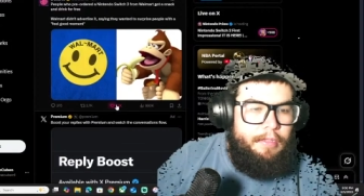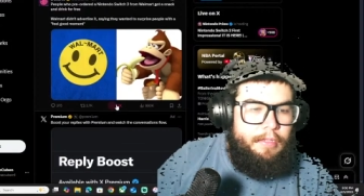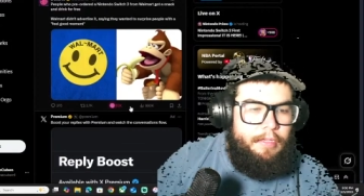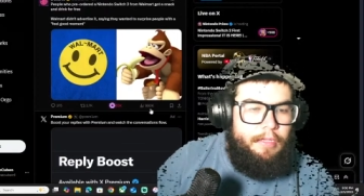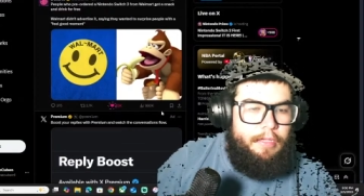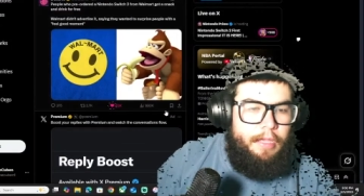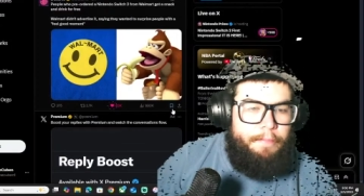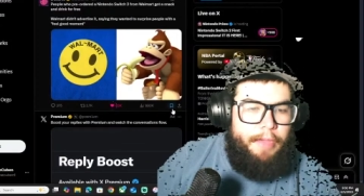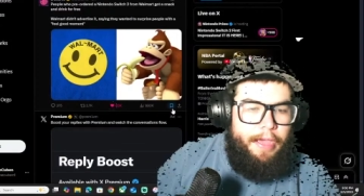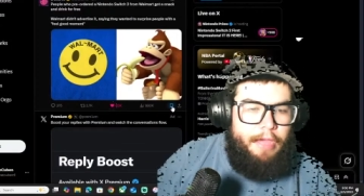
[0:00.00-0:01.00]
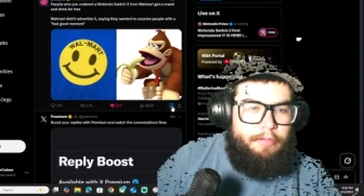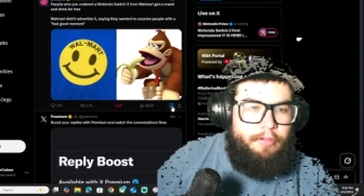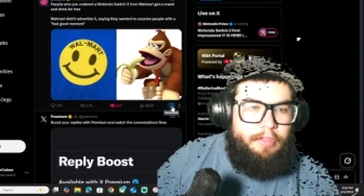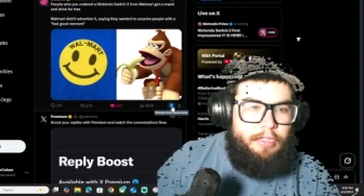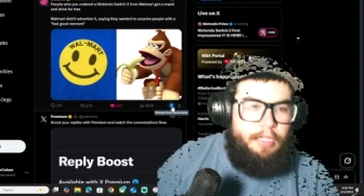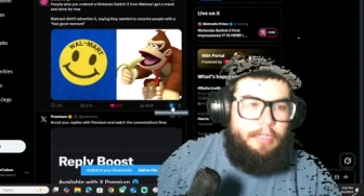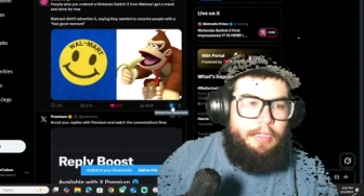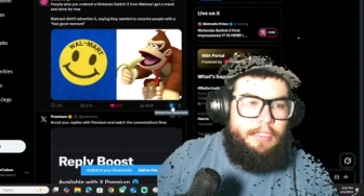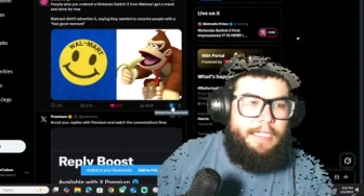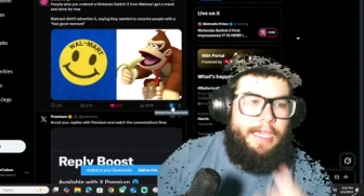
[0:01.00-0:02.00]
they passed recently, it was like a
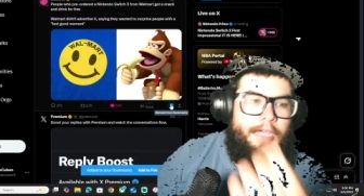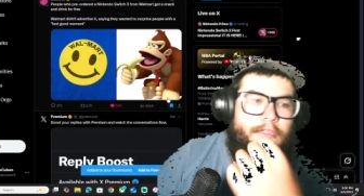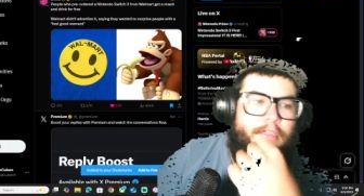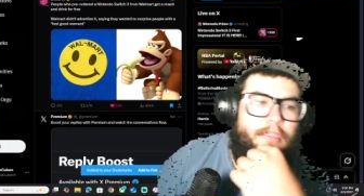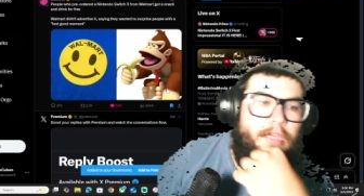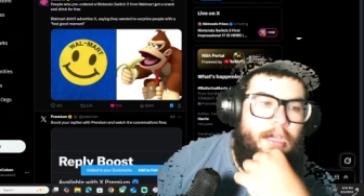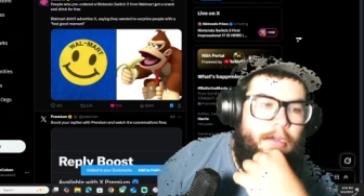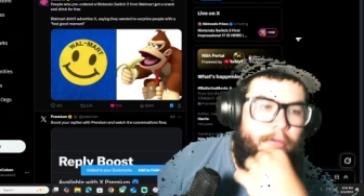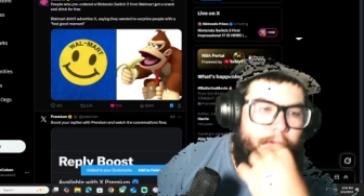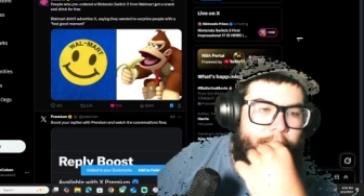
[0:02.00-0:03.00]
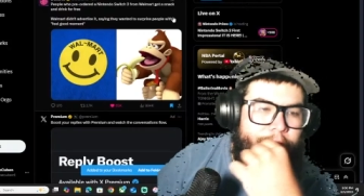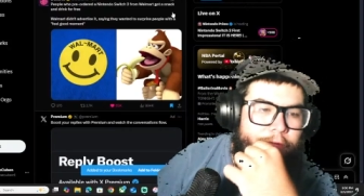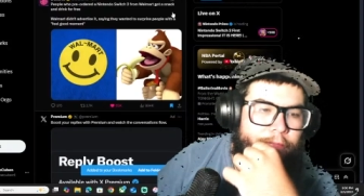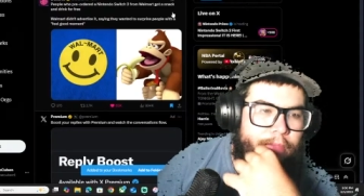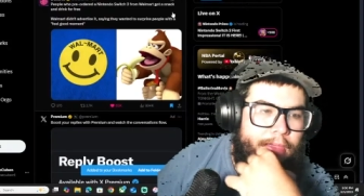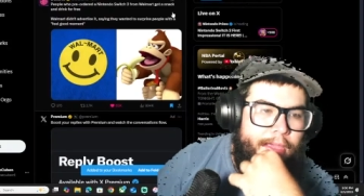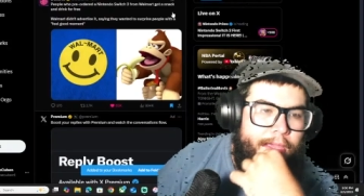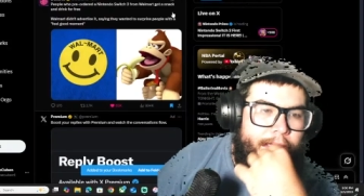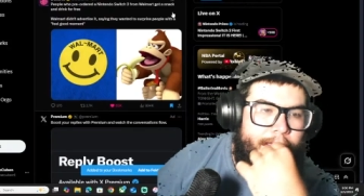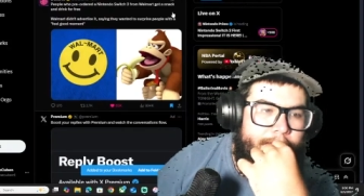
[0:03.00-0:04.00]
tax cut or whatever,
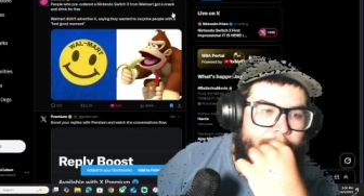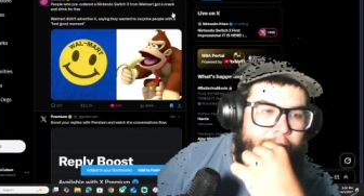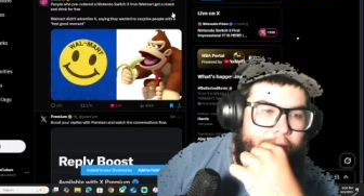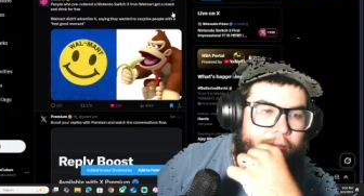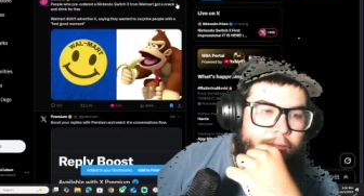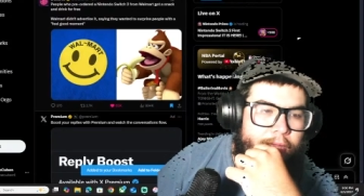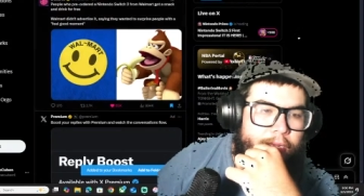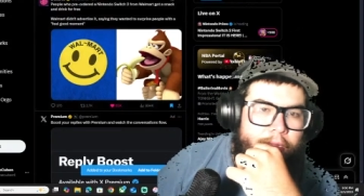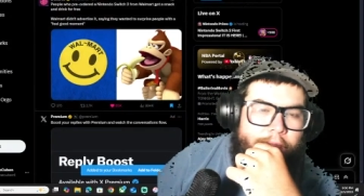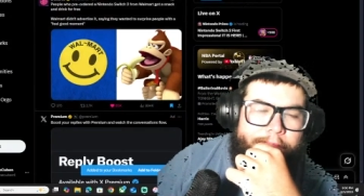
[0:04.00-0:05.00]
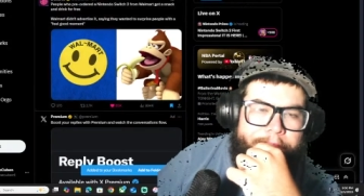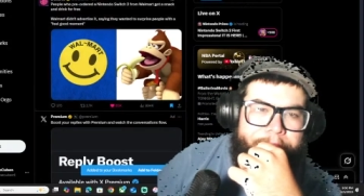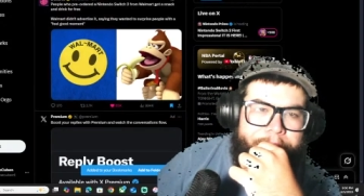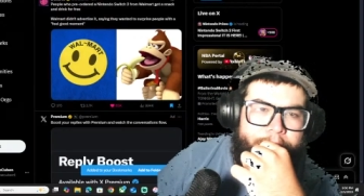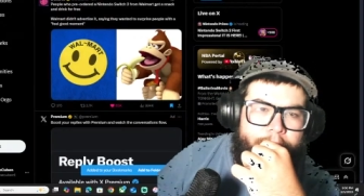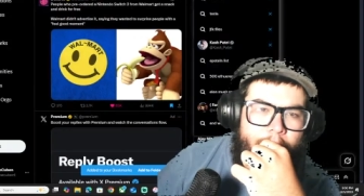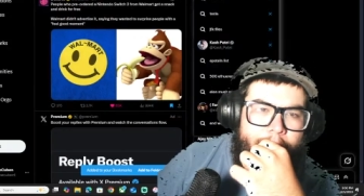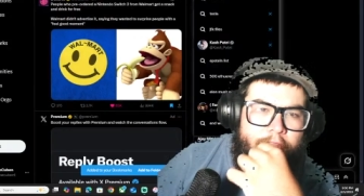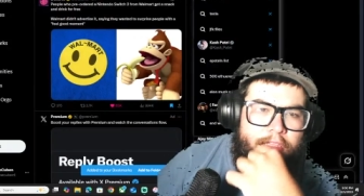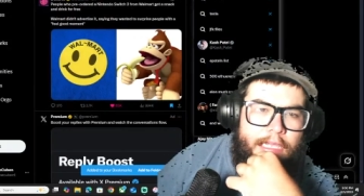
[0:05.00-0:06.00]
and, I guess
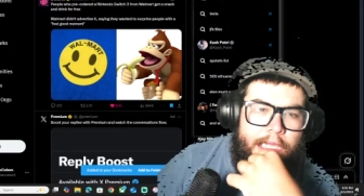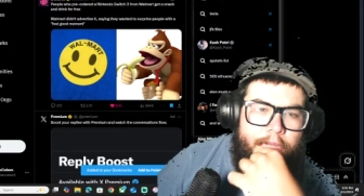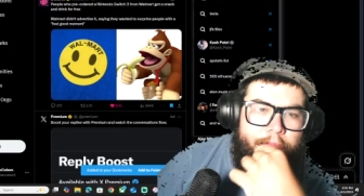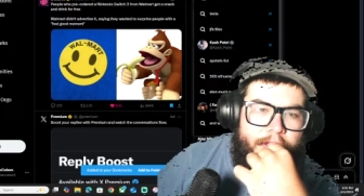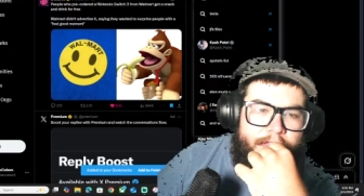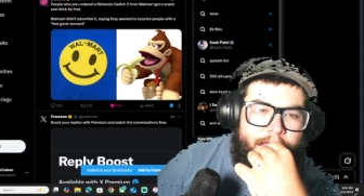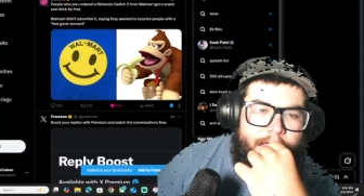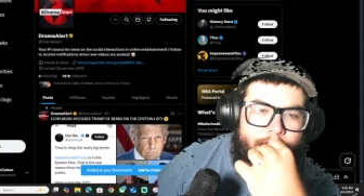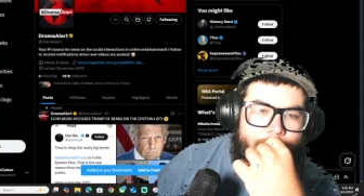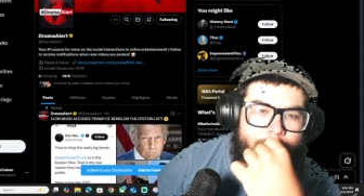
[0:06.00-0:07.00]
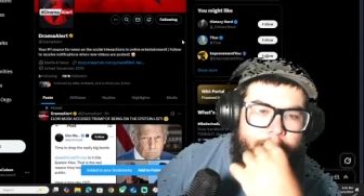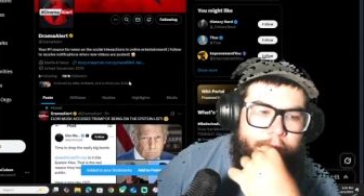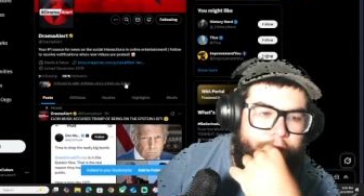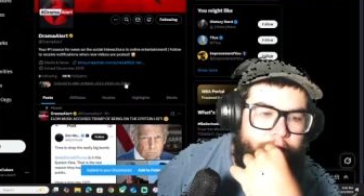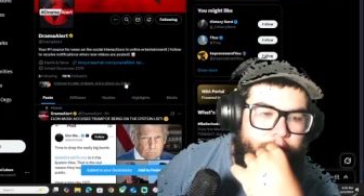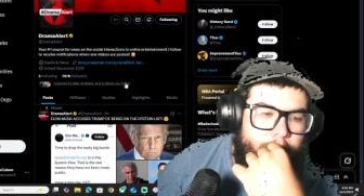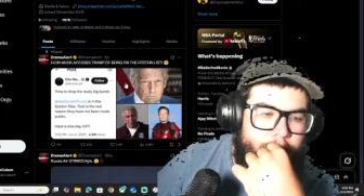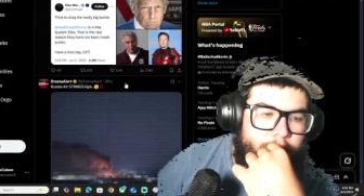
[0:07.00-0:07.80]
Elon Musk didn't like it, so